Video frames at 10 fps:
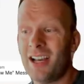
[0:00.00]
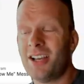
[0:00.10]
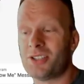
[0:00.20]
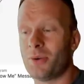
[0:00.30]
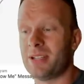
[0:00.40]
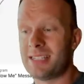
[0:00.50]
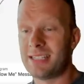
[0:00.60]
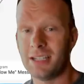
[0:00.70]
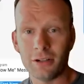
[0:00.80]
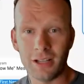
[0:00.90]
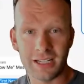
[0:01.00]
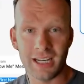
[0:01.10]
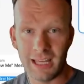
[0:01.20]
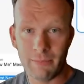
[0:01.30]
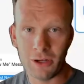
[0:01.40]
So it's still collecting
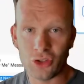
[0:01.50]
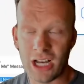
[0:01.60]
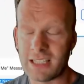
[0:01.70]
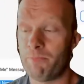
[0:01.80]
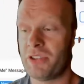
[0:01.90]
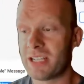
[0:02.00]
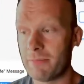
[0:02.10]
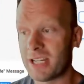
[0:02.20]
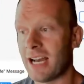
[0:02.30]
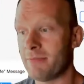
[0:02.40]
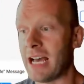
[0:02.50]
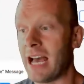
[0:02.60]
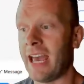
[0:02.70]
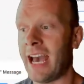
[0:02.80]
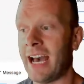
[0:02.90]
an email address. Sometimes I
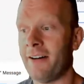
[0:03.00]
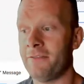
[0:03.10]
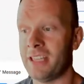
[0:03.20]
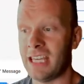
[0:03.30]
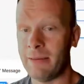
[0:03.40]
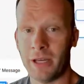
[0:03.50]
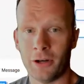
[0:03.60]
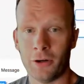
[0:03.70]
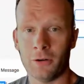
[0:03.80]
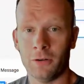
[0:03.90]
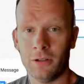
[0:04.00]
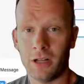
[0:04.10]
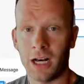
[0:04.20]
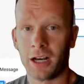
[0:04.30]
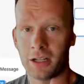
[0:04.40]
have the email
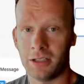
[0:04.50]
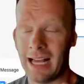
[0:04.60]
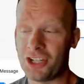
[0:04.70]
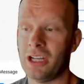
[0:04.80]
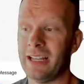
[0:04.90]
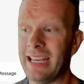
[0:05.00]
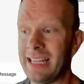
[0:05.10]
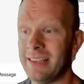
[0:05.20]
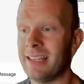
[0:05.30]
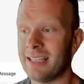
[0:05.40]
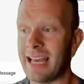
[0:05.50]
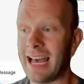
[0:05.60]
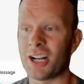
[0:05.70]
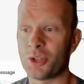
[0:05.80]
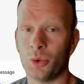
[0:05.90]
collection in this
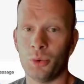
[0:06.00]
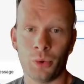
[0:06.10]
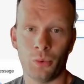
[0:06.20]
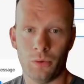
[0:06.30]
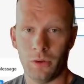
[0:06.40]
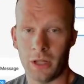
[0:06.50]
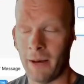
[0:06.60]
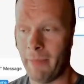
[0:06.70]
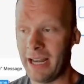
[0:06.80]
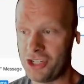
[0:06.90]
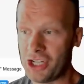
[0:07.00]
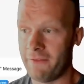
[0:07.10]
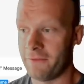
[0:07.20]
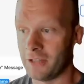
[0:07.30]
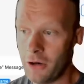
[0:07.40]
actual ManyChat
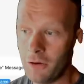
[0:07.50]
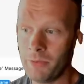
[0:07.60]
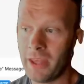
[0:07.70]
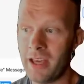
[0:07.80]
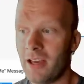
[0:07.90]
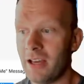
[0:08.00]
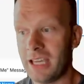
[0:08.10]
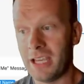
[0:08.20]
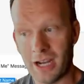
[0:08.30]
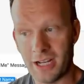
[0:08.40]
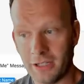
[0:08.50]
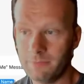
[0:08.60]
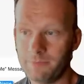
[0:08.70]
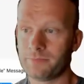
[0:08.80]
flow. Here I don't.